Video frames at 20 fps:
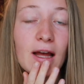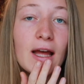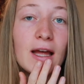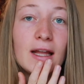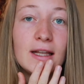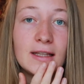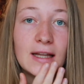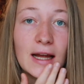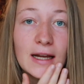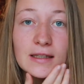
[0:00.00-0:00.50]

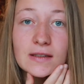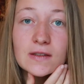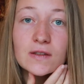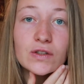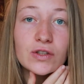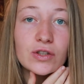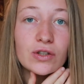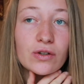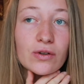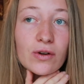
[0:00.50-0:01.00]
and that is
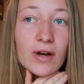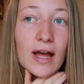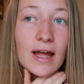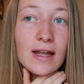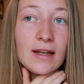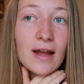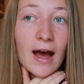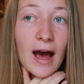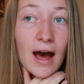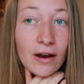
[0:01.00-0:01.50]
true
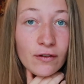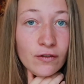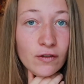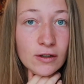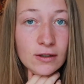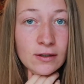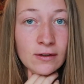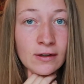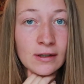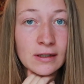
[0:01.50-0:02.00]
and
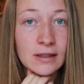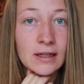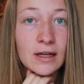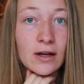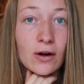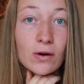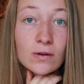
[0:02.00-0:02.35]
unfortunately